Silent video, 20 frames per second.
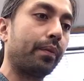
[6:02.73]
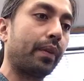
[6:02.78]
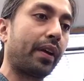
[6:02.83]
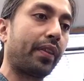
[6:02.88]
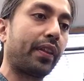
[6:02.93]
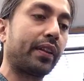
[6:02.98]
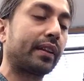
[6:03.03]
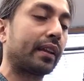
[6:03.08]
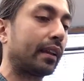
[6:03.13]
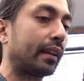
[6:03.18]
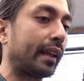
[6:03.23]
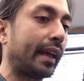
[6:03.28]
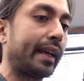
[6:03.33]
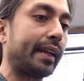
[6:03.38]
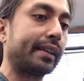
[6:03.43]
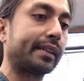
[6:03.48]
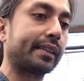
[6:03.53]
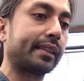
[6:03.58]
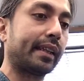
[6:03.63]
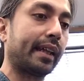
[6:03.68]
I think the
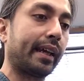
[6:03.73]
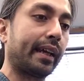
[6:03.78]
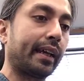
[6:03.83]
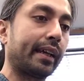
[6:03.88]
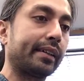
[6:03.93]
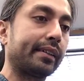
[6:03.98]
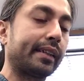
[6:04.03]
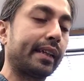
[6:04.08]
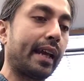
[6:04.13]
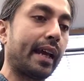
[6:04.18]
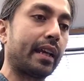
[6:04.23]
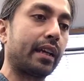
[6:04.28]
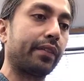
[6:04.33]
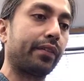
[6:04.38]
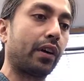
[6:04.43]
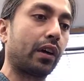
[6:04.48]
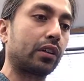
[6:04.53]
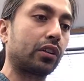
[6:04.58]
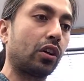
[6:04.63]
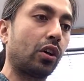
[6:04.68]
latest thing is the end
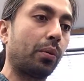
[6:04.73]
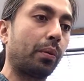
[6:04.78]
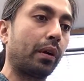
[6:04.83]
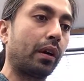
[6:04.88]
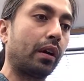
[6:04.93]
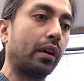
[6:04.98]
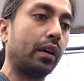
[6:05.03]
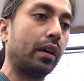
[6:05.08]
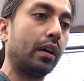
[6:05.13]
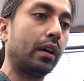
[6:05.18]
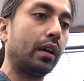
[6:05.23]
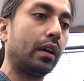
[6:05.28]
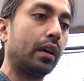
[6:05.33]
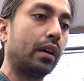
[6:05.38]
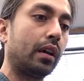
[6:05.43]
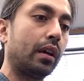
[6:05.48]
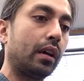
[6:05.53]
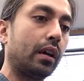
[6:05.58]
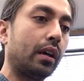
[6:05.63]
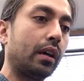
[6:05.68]
of October.
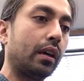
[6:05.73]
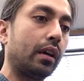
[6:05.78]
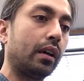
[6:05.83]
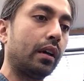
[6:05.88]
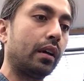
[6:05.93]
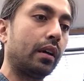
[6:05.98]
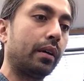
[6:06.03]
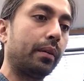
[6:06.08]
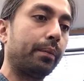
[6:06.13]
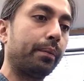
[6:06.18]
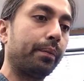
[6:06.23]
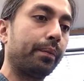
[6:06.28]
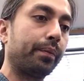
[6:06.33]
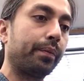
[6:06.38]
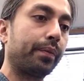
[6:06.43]
Um,